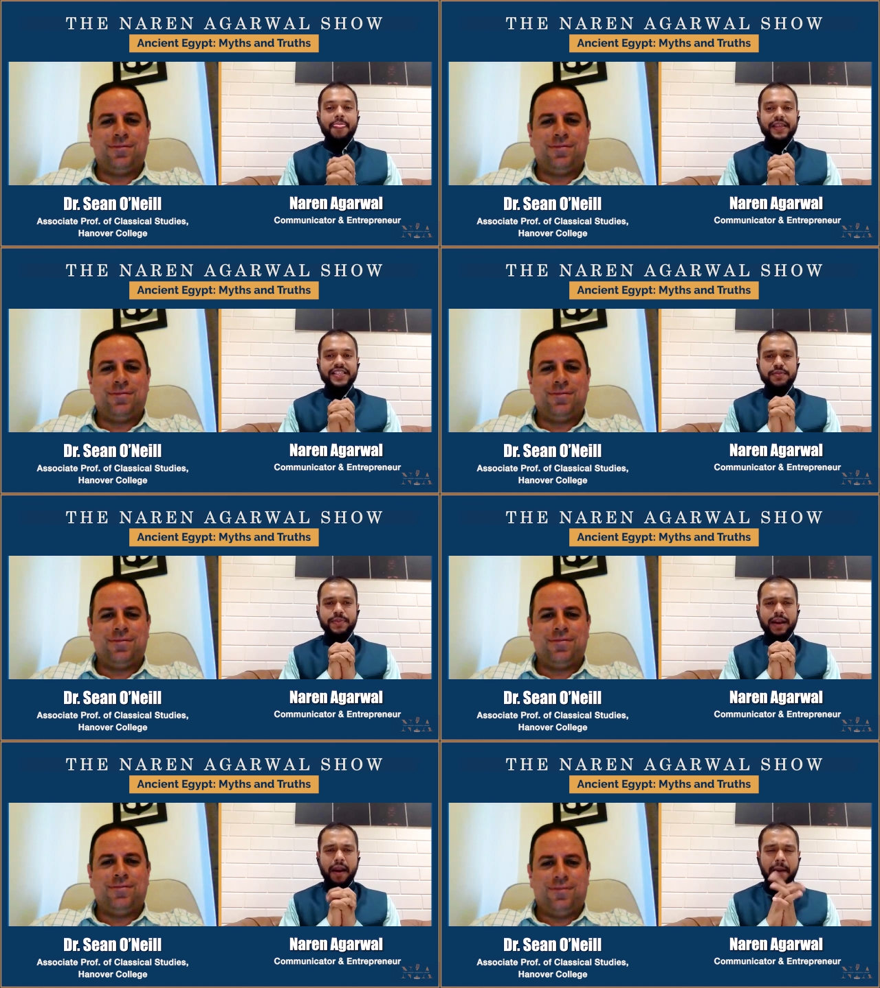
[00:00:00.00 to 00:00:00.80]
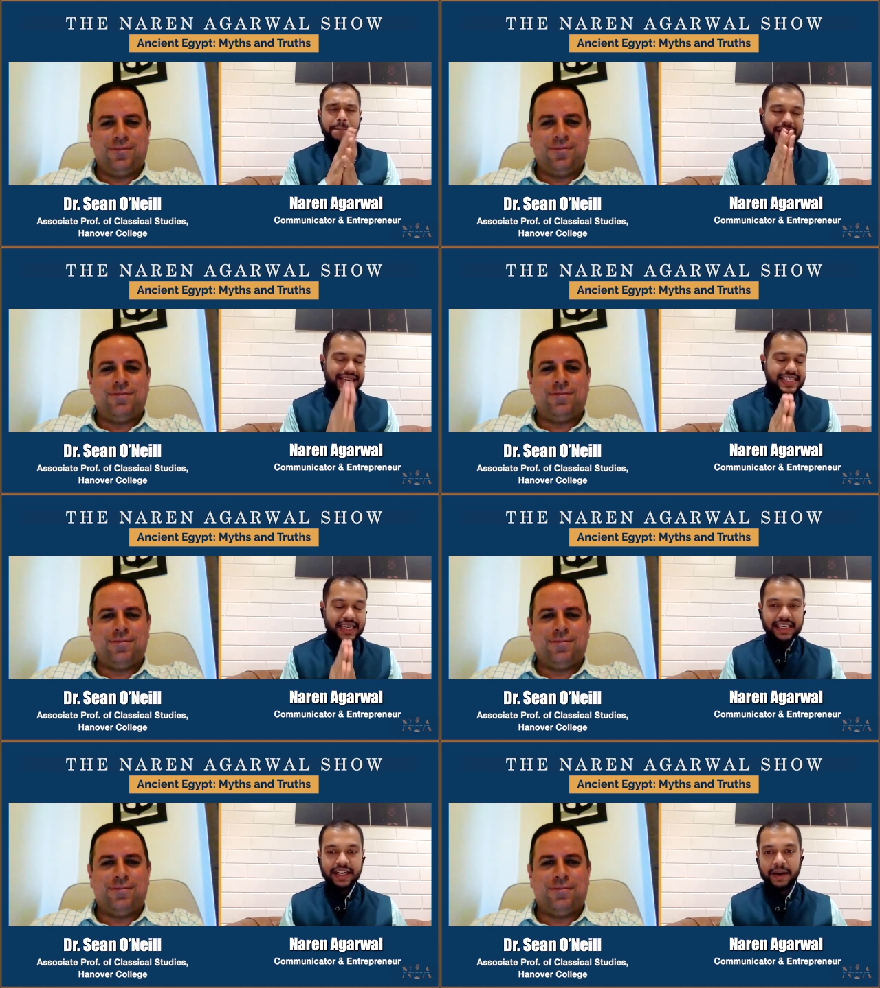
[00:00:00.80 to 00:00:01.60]
Speaker 1: This has been an
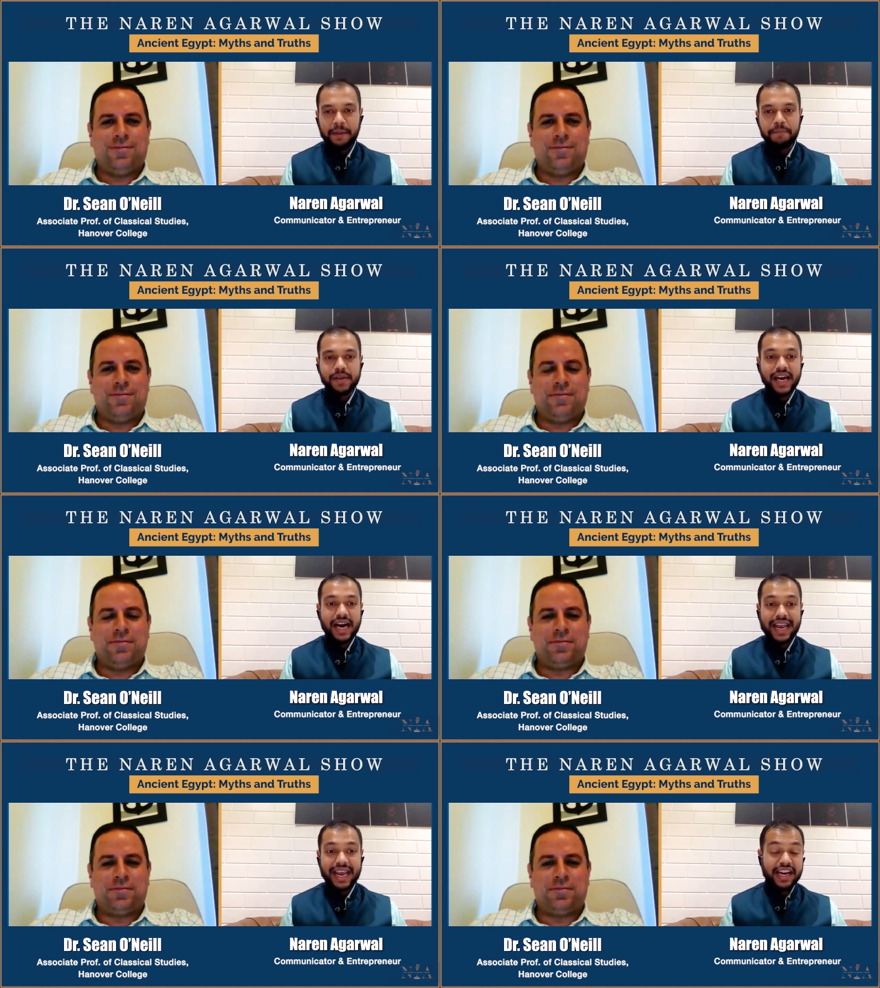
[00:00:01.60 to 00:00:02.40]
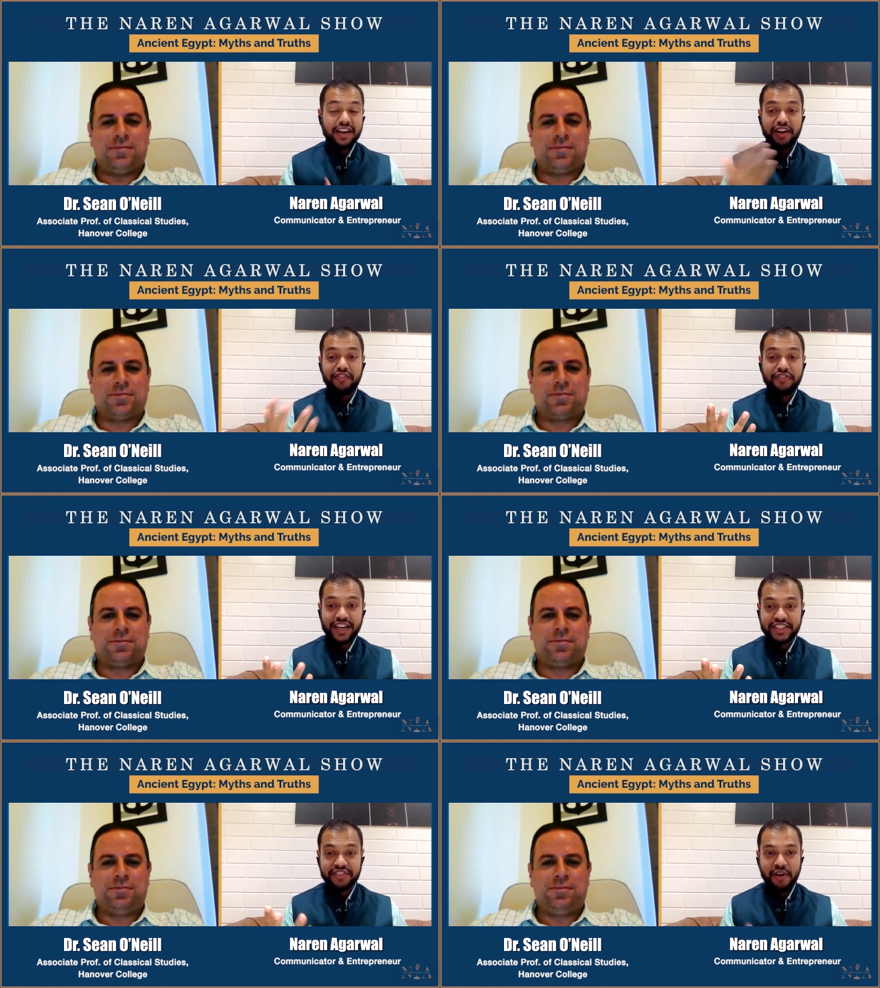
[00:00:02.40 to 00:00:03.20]
amazing um, learning and a
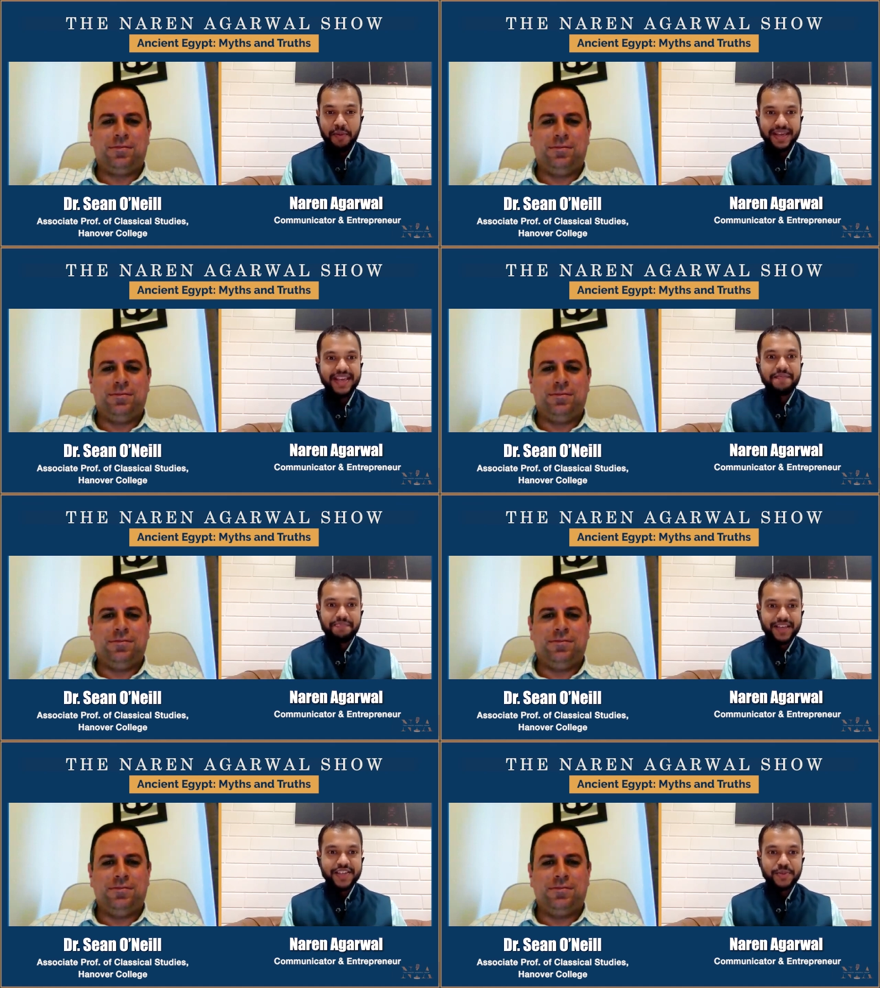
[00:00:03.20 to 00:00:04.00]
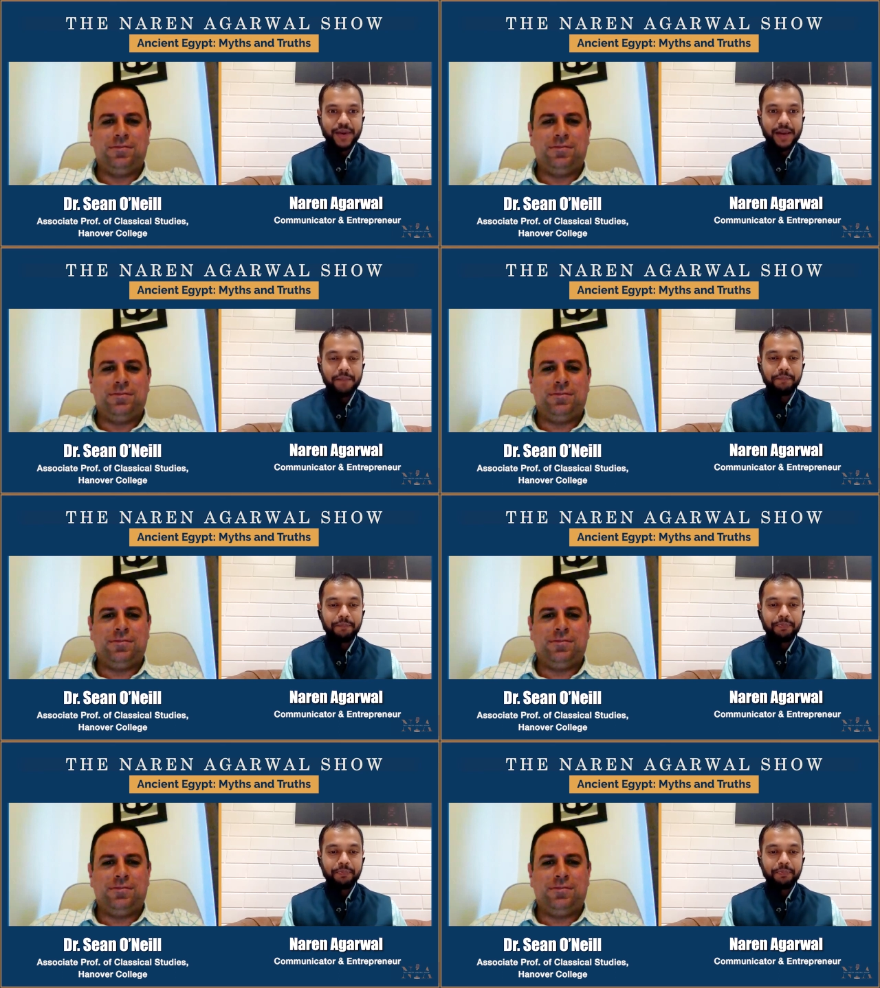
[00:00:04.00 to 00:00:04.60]
refresher for me as well.